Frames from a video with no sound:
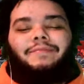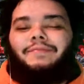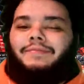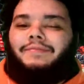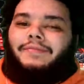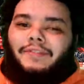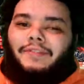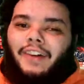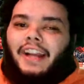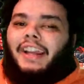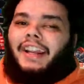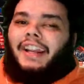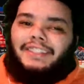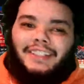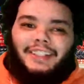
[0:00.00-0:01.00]
Why can't
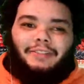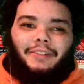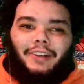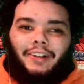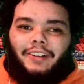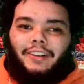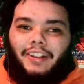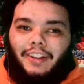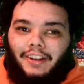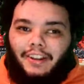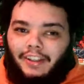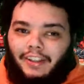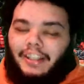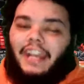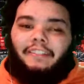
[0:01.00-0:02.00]
I say the word? The
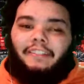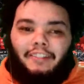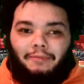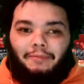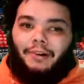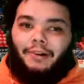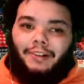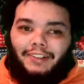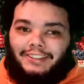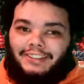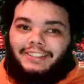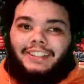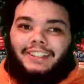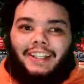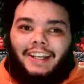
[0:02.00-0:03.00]
negative parts
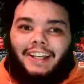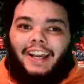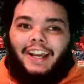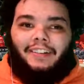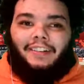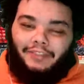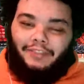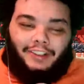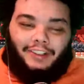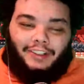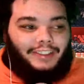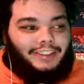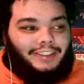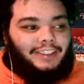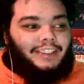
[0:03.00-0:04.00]
out
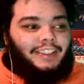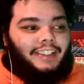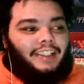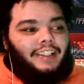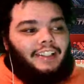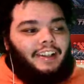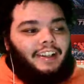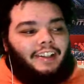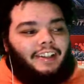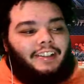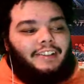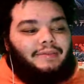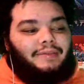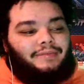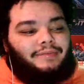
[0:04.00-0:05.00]
first.
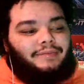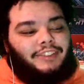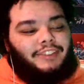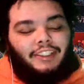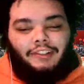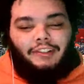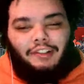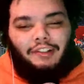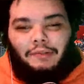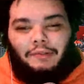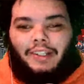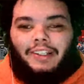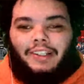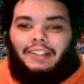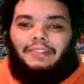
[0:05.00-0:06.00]
So of course, one
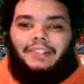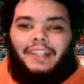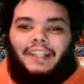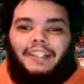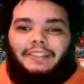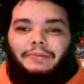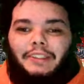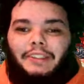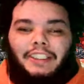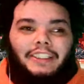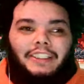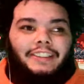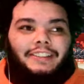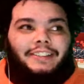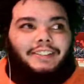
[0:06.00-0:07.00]
of the lowlights
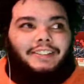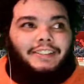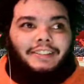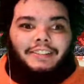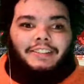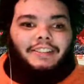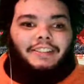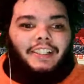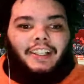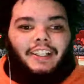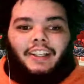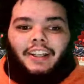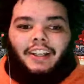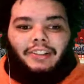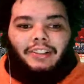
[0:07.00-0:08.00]
was
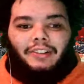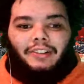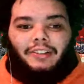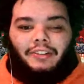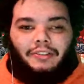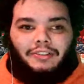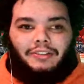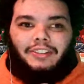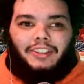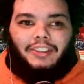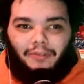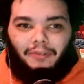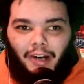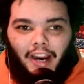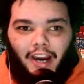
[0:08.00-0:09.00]
Illinois losing to the
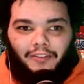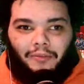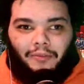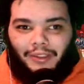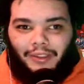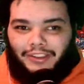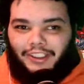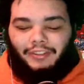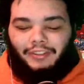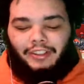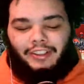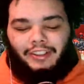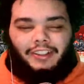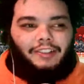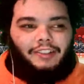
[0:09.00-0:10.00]
rival Missouri.
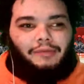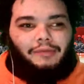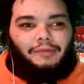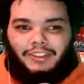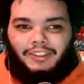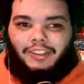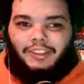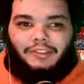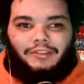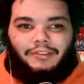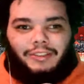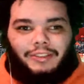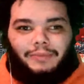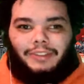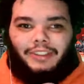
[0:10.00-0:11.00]
Who wants to lose to
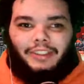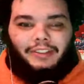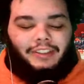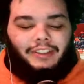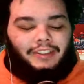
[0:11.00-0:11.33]
Missouri?